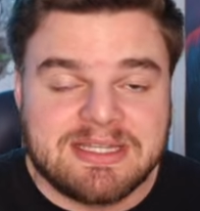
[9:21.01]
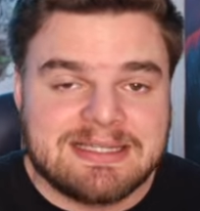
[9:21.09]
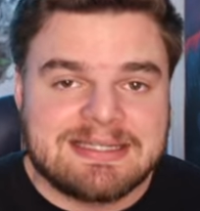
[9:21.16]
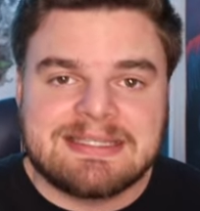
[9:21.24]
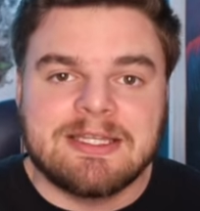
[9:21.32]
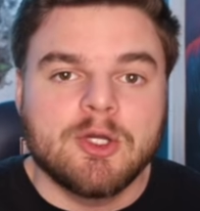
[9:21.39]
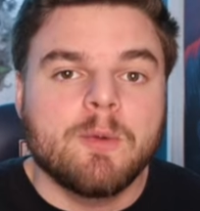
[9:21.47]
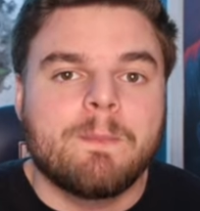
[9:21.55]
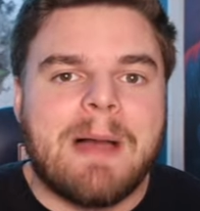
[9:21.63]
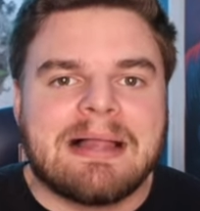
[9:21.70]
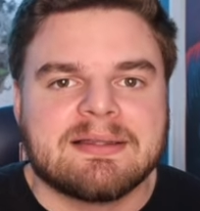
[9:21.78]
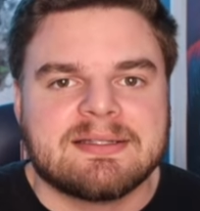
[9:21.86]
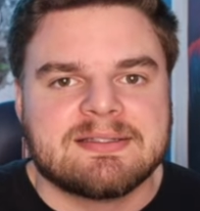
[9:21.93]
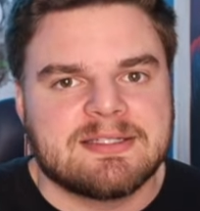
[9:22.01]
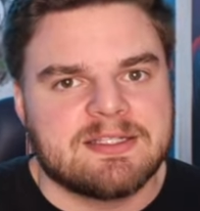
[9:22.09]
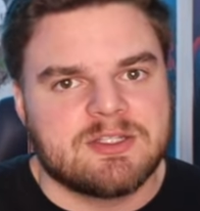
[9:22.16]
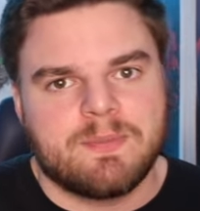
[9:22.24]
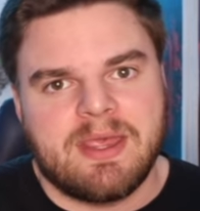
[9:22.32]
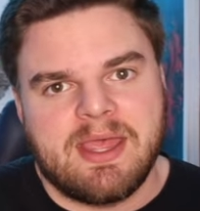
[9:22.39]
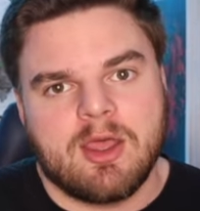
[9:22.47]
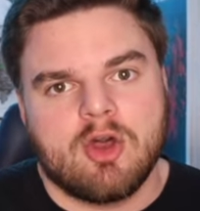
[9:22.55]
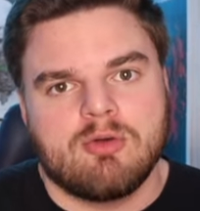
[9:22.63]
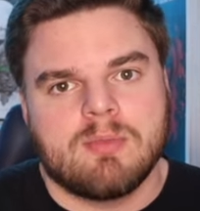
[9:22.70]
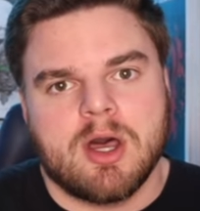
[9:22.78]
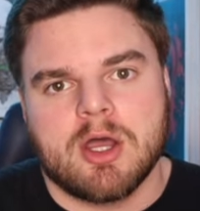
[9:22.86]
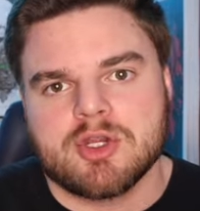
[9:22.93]
It still balances paying
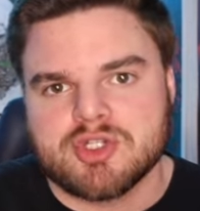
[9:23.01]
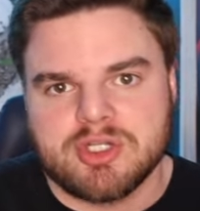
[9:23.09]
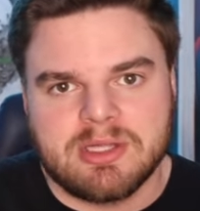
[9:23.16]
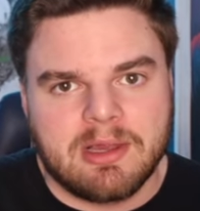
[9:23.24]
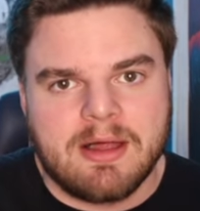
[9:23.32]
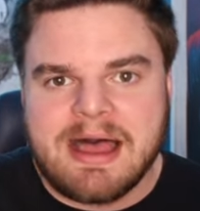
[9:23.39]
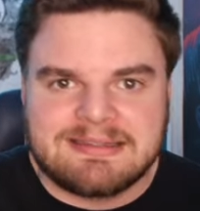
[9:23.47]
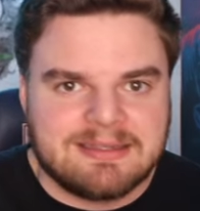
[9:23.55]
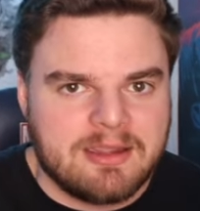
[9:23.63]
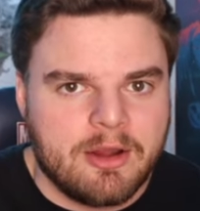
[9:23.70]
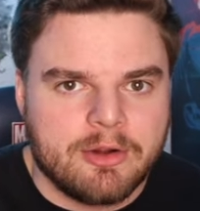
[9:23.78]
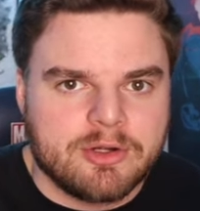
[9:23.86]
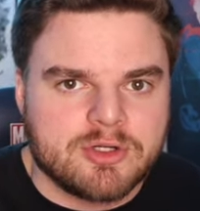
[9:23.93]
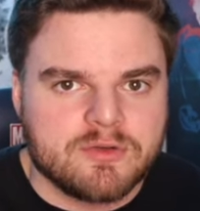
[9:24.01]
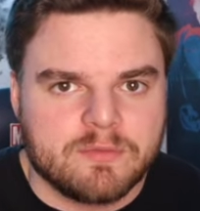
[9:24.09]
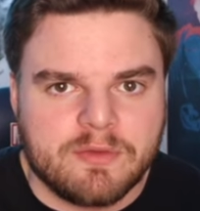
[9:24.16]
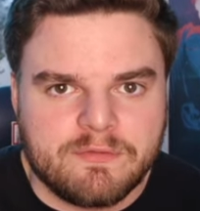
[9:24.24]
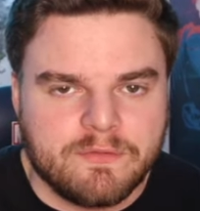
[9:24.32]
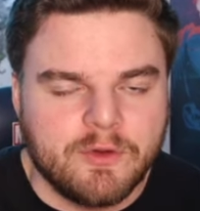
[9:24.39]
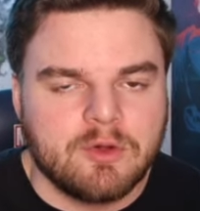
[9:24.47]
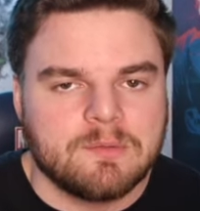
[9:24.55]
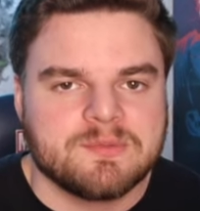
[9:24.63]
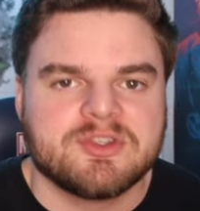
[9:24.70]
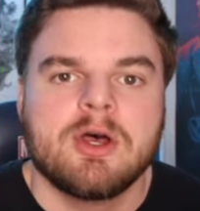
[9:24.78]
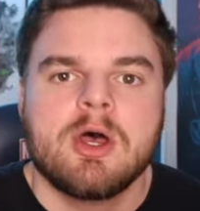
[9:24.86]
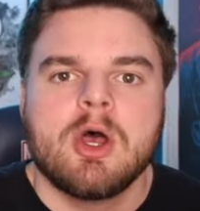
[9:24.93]
homage to the classic characters from the
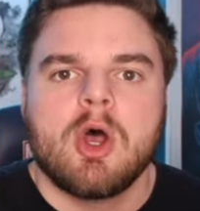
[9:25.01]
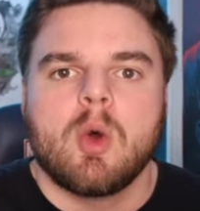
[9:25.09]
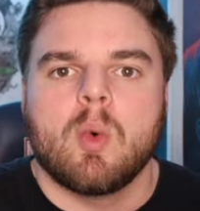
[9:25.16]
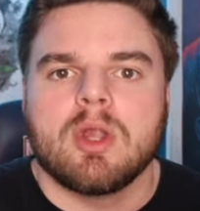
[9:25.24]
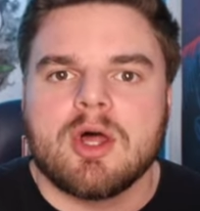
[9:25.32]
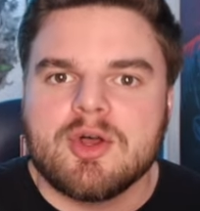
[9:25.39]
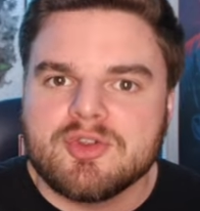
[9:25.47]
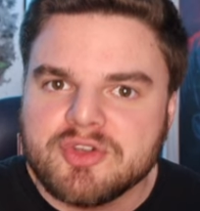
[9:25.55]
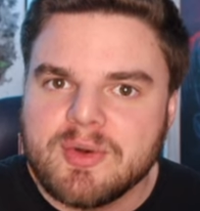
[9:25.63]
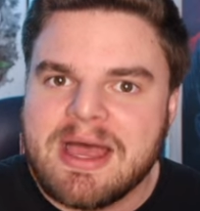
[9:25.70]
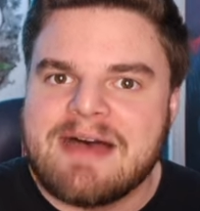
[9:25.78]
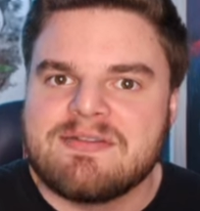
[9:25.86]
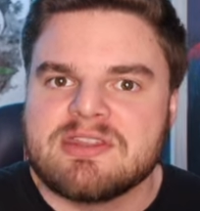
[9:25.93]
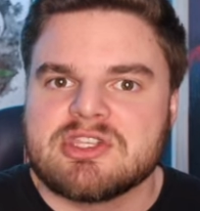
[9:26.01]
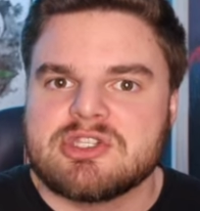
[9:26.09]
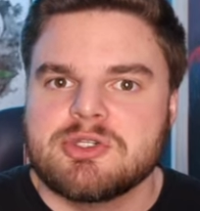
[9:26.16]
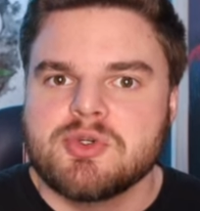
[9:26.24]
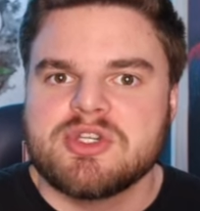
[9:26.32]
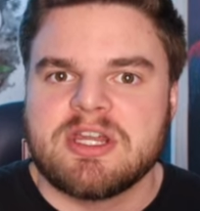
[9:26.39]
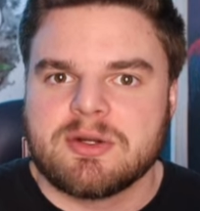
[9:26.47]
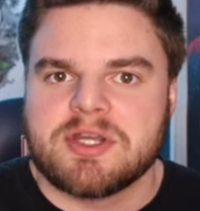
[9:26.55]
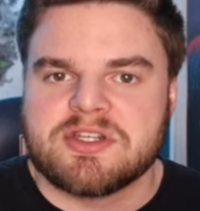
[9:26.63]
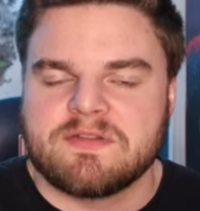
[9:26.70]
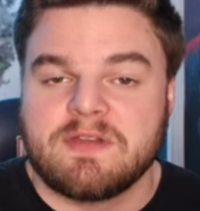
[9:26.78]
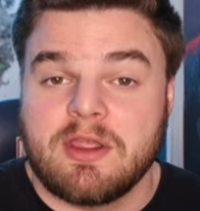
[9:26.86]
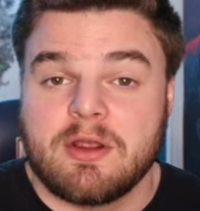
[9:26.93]
films while also having this new
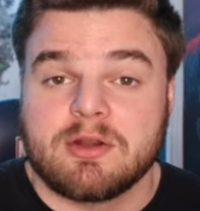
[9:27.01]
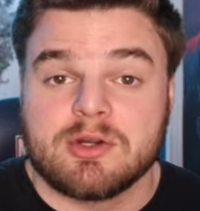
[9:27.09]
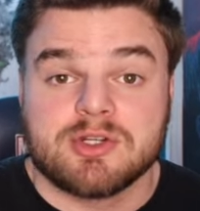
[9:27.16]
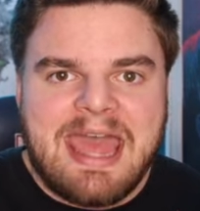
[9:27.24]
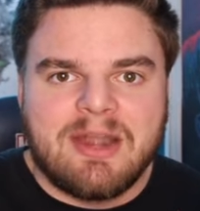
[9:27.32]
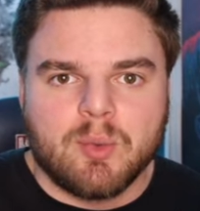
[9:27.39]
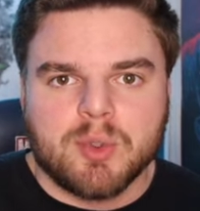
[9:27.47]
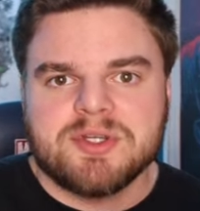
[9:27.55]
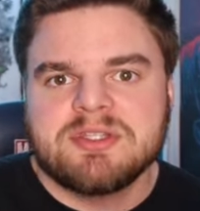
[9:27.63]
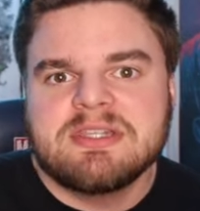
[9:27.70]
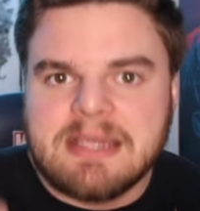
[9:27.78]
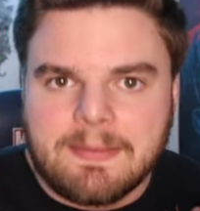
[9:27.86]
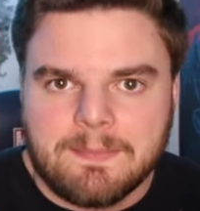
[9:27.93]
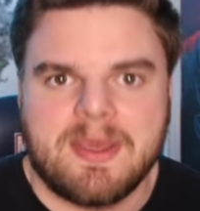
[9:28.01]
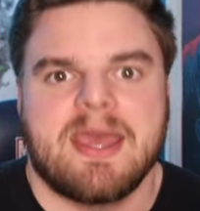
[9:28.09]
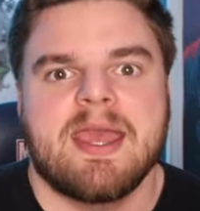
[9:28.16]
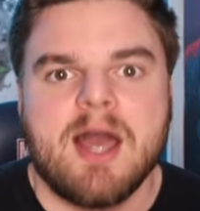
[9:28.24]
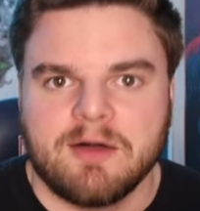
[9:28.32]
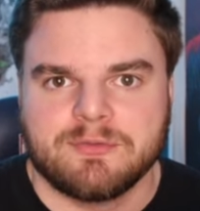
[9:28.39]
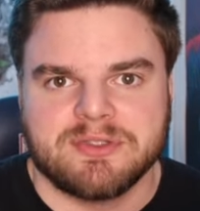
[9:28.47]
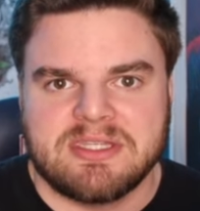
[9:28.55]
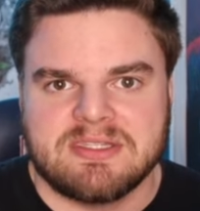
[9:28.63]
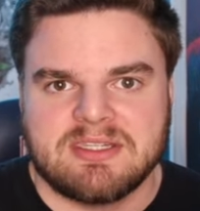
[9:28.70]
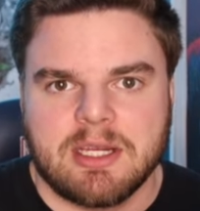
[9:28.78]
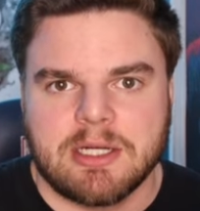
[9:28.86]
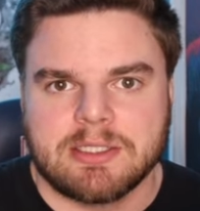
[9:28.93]
generation of characters, and we're seeing payoff with
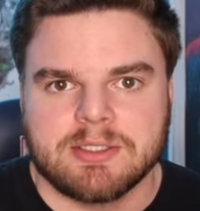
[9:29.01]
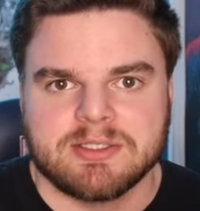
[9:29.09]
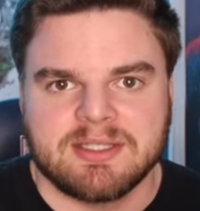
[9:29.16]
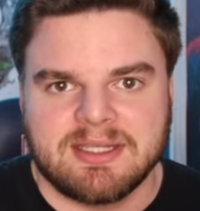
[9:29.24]
these characters.